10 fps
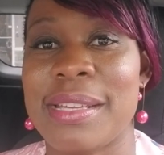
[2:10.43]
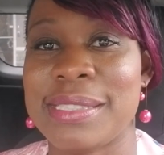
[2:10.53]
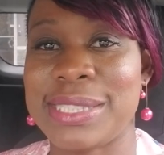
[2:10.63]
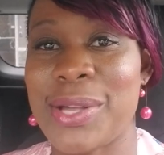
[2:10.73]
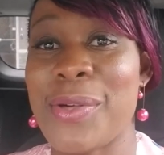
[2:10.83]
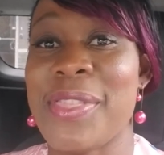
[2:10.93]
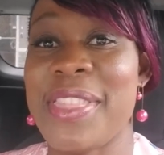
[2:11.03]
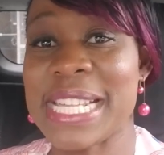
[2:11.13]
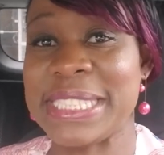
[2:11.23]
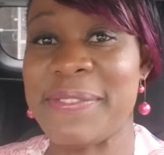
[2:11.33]
So
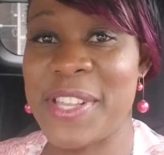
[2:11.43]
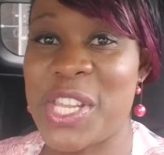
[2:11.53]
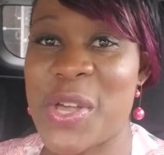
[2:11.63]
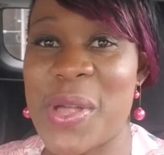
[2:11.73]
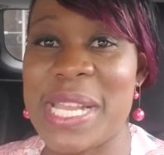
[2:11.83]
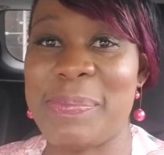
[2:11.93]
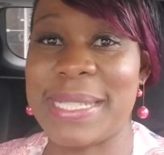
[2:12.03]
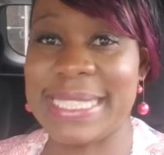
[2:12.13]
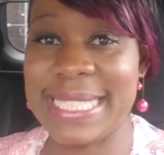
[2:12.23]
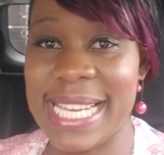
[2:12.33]
this video in
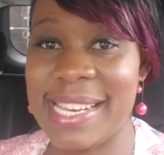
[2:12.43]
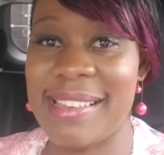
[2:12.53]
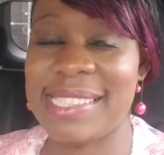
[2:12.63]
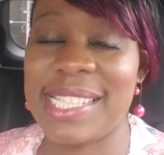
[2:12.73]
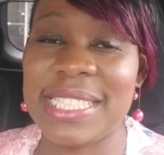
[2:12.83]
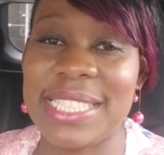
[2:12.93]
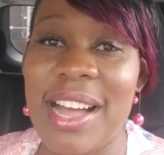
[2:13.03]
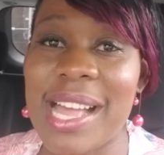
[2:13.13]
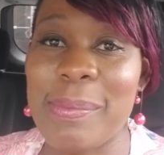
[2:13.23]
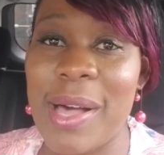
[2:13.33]
particular is going to
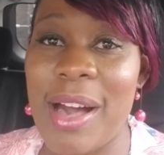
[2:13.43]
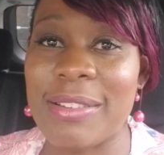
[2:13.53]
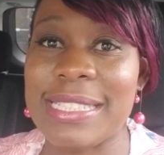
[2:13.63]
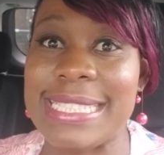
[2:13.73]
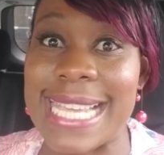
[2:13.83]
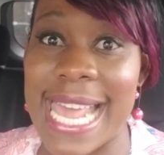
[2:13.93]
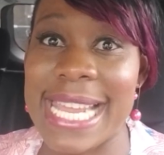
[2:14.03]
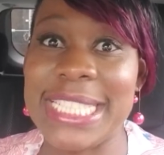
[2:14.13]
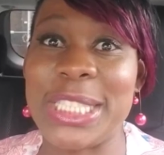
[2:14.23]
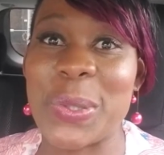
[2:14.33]
talk about
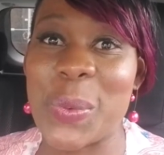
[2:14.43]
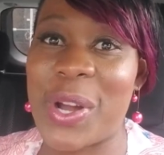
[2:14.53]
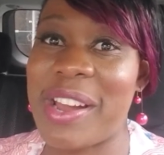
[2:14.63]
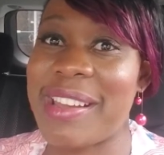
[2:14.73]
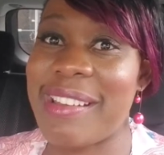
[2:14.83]
getting to work